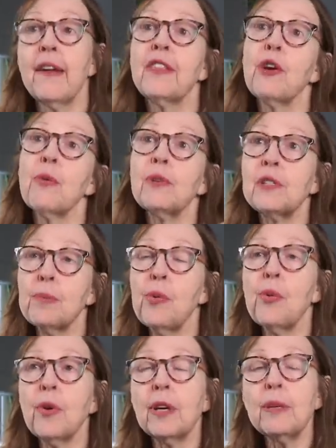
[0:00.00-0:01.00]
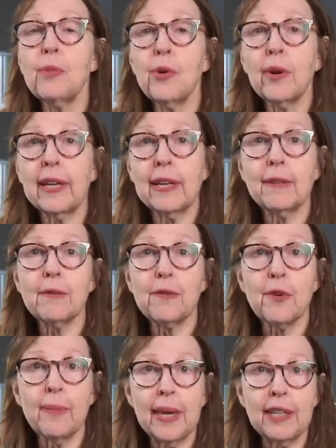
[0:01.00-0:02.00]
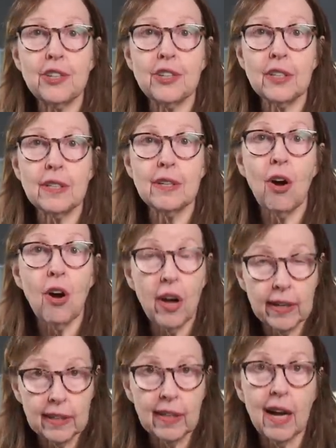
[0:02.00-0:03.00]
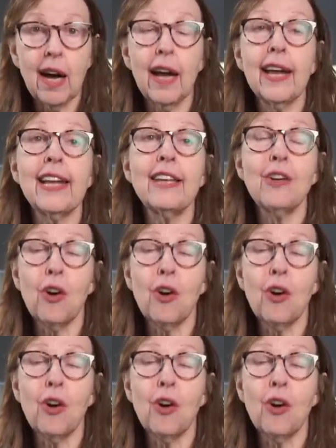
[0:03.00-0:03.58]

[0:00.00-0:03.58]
there was more and more information online,